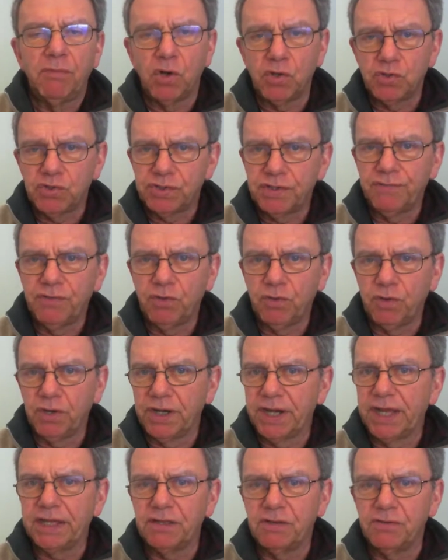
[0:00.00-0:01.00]
Most of you
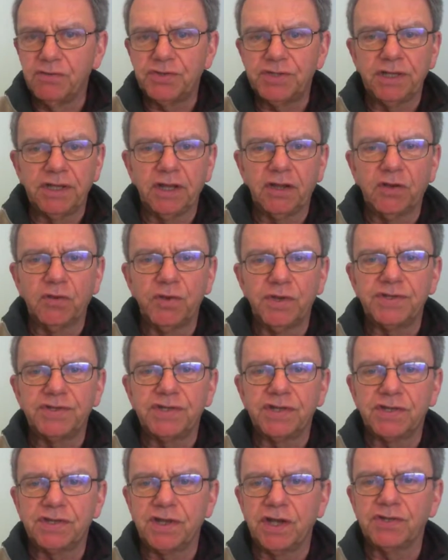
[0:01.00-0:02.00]
are not using the
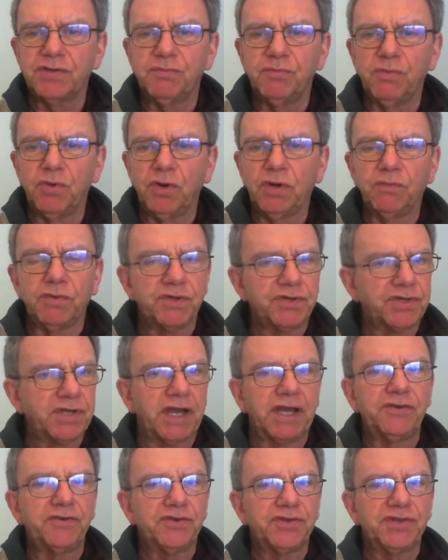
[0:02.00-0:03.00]
quiz discussion board, which
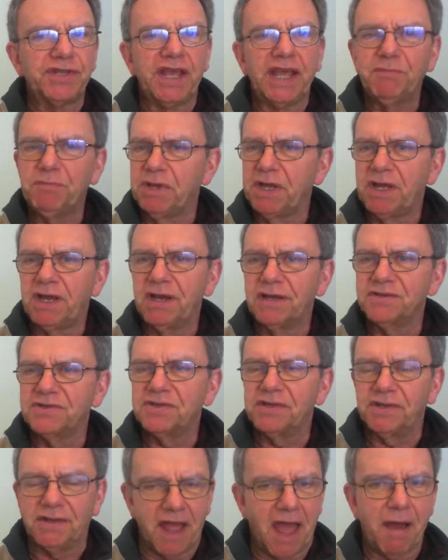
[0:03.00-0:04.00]
I understand
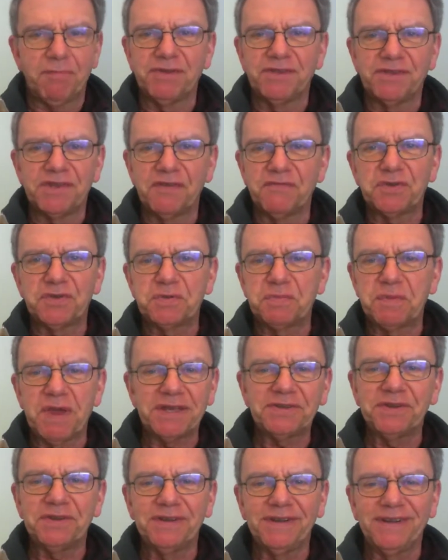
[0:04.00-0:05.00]
because it happens every
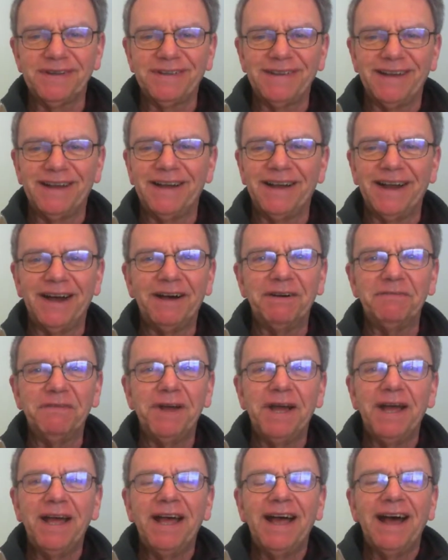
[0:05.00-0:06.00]
semester.
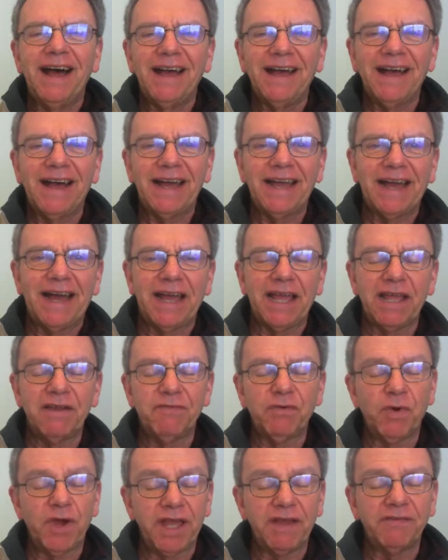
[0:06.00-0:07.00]
I
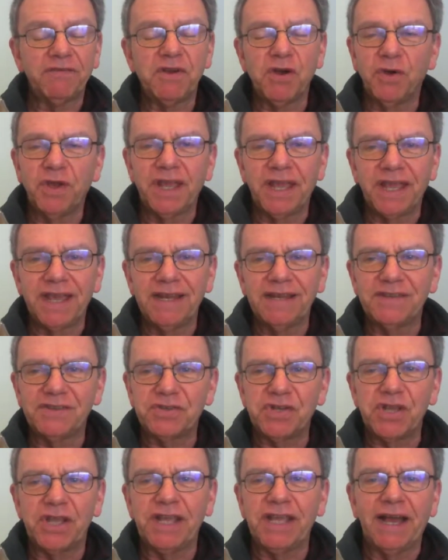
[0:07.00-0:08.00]
have a way of going in and
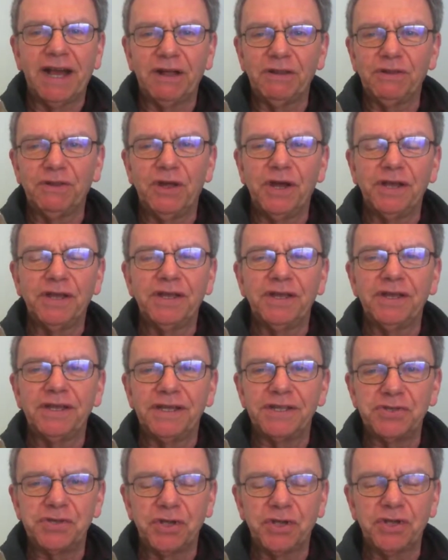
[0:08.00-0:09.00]
seeing how long
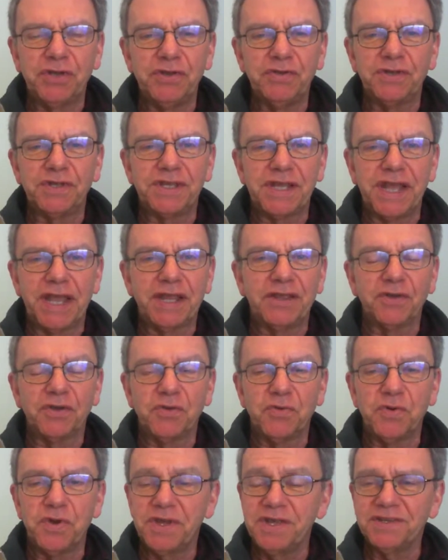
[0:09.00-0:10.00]
it took you to take
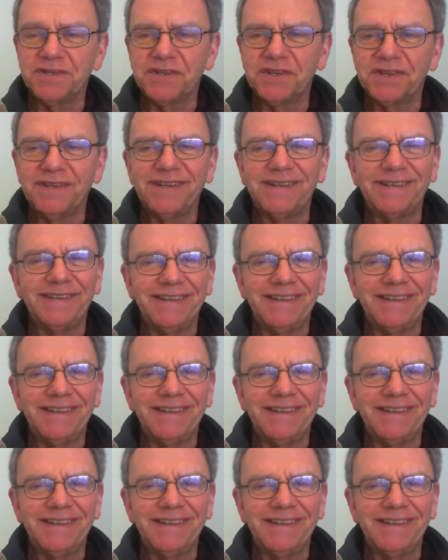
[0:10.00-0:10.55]
your quiz,